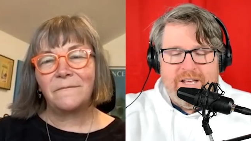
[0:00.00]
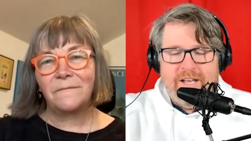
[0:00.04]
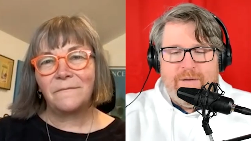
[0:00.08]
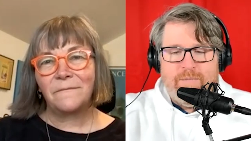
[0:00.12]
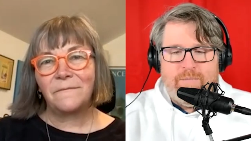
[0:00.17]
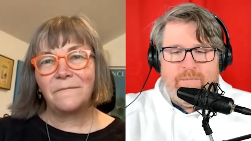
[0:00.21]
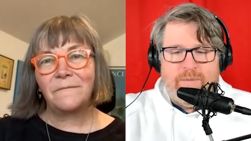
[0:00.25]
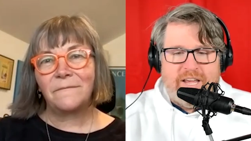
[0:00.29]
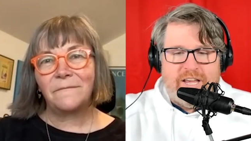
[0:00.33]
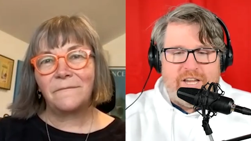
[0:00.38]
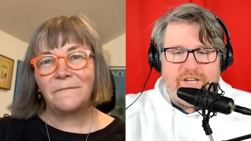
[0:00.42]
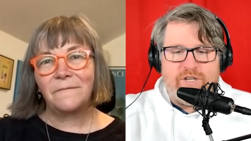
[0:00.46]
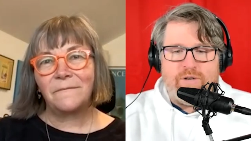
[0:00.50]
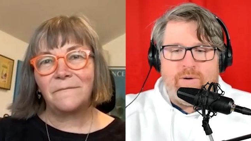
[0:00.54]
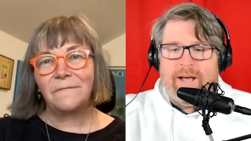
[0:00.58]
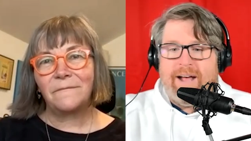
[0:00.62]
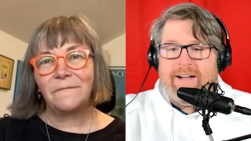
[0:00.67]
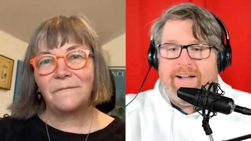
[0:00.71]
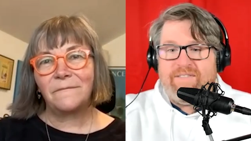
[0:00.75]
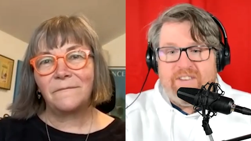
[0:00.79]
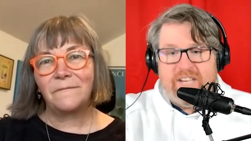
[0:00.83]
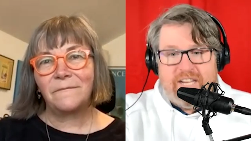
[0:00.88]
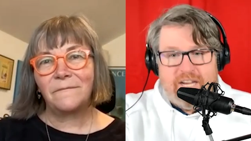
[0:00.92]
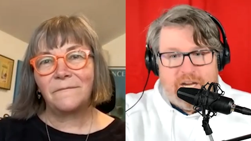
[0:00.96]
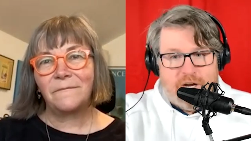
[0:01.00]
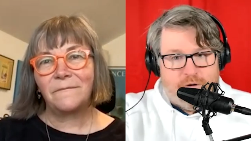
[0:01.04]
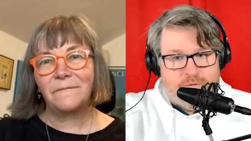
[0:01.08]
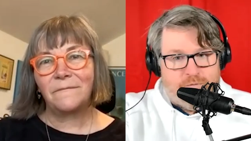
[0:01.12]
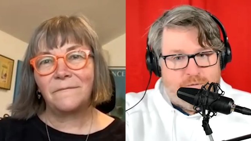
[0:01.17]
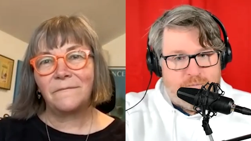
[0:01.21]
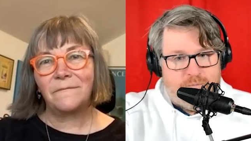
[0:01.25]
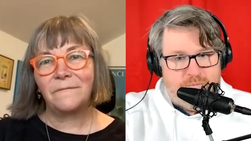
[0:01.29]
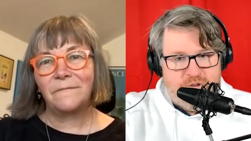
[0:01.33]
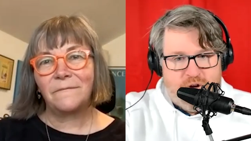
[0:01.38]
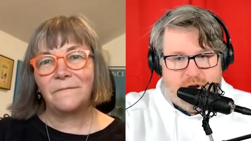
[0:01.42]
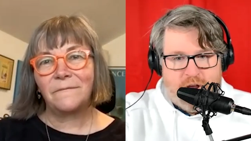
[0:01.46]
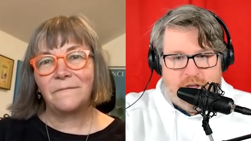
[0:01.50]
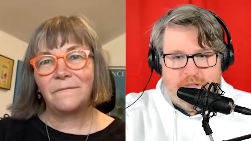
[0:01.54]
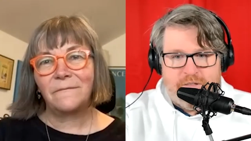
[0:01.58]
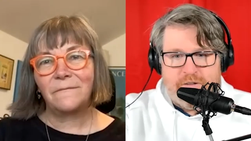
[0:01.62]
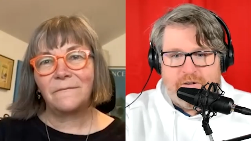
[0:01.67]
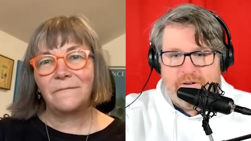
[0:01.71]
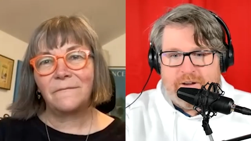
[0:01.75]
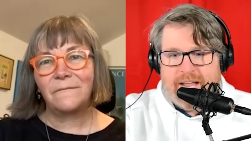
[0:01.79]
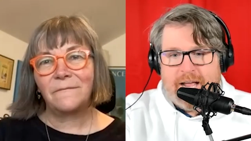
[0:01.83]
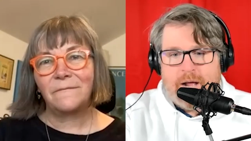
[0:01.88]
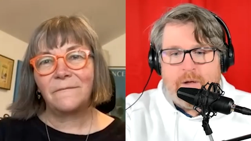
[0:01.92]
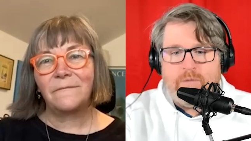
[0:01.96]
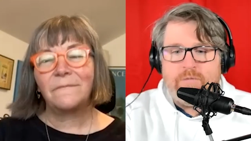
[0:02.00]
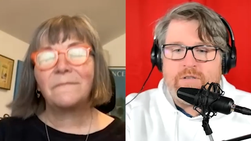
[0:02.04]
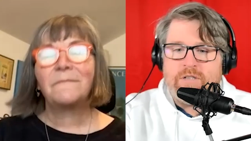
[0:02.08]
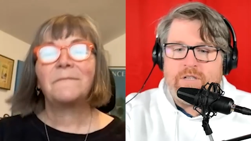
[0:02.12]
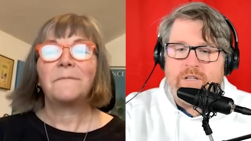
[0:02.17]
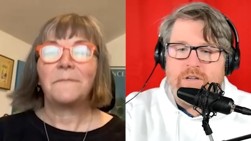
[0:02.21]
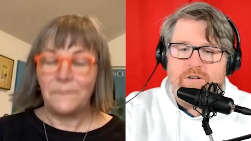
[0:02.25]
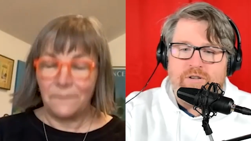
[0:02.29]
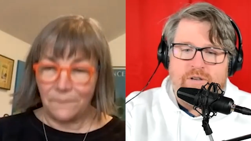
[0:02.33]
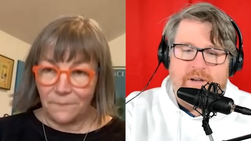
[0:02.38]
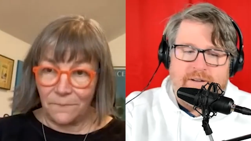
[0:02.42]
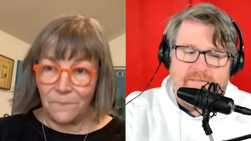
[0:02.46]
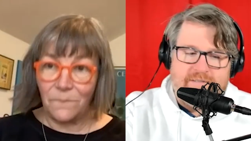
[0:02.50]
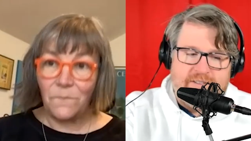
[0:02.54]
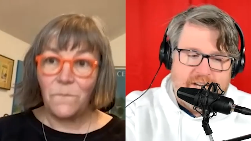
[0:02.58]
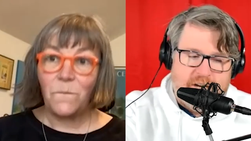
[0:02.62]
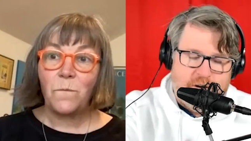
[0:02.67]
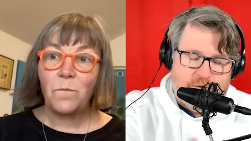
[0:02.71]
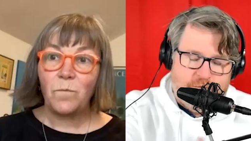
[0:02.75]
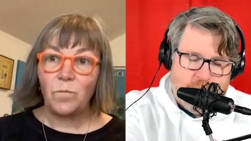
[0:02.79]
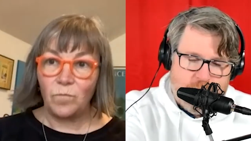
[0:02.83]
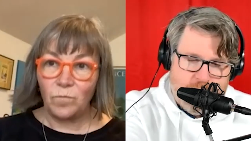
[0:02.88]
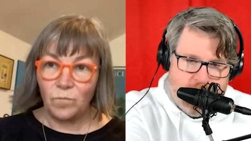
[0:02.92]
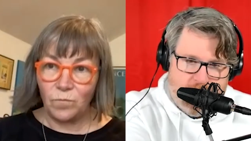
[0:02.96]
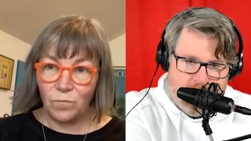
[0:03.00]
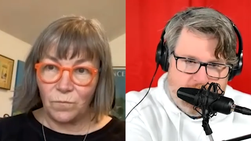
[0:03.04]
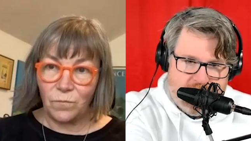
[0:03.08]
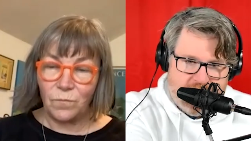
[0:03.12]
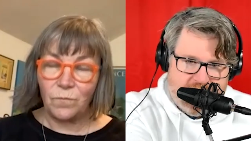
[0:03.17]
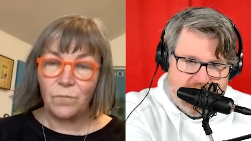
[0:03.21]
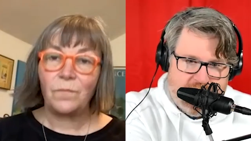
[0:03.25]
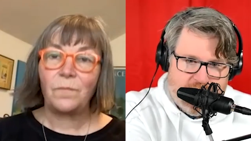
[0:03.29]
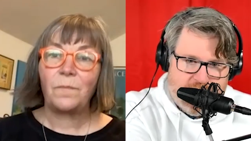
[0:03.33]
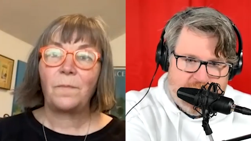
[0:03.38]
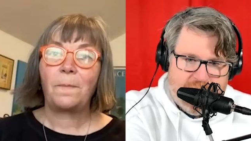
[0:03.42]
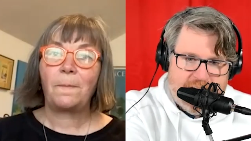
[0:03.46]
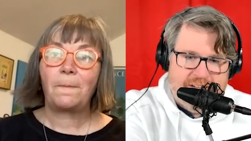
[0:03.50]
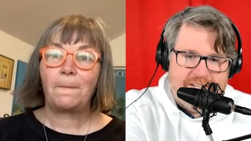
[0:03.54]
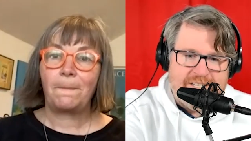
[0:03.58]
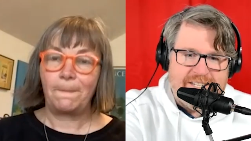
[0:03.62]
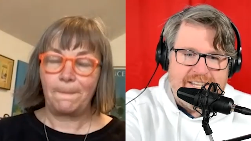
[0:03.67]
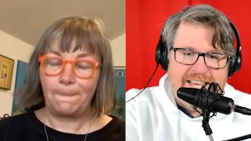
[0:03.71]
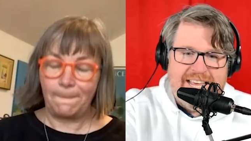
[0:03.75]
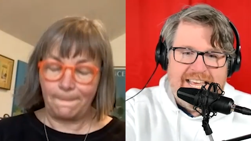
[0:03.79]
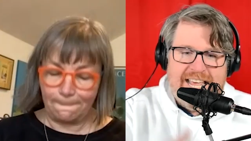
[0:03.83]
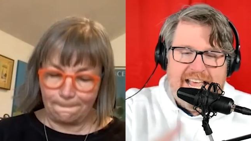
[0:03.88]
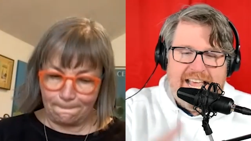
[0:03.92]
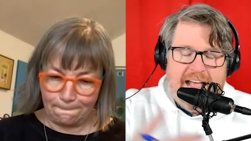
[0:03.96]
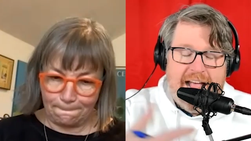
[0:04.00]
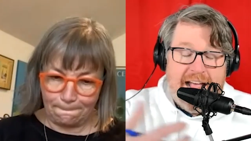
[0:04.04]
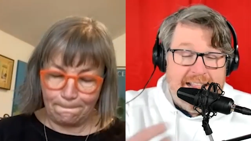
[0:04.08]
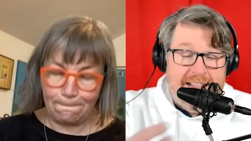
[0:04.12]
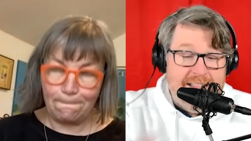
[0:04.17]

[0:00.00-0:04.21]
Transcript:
Speaker 1: because you have to hear from your other councillors, you have to hear from public hearings, and